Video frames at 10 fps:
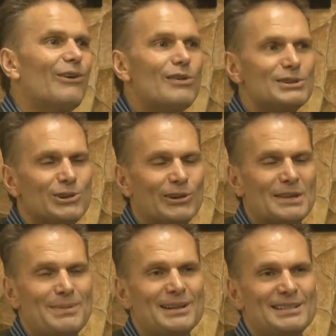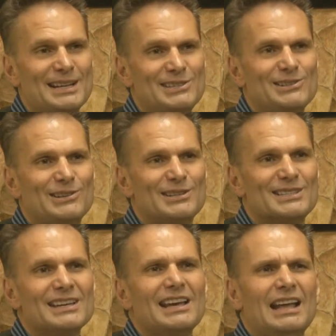Laura talked about that too, because
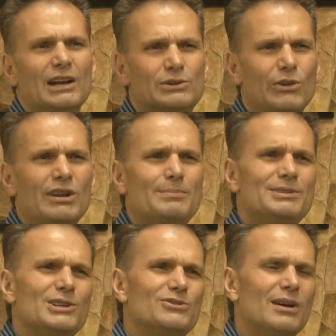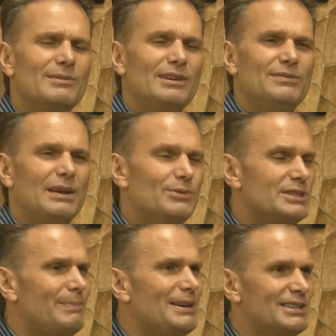growing up as a drummer, if there was
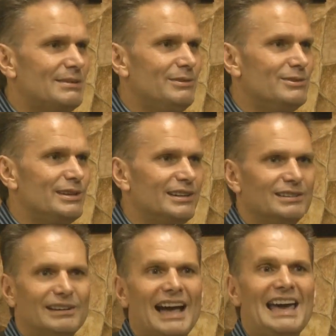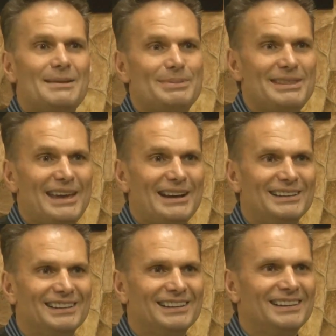space in the music, I had to be there.
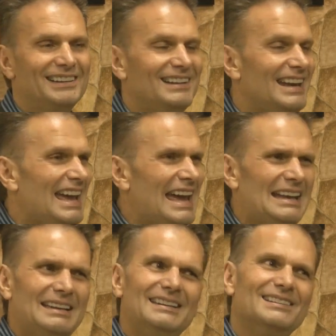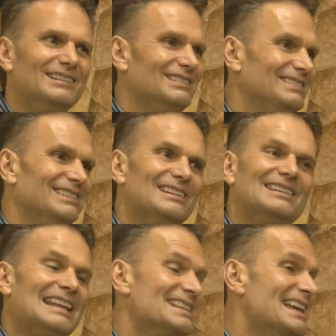And
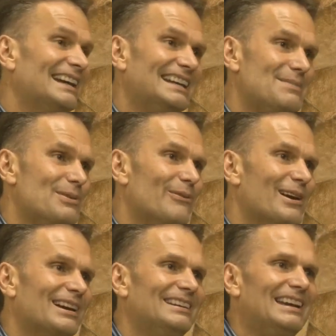that's not going to keep you working.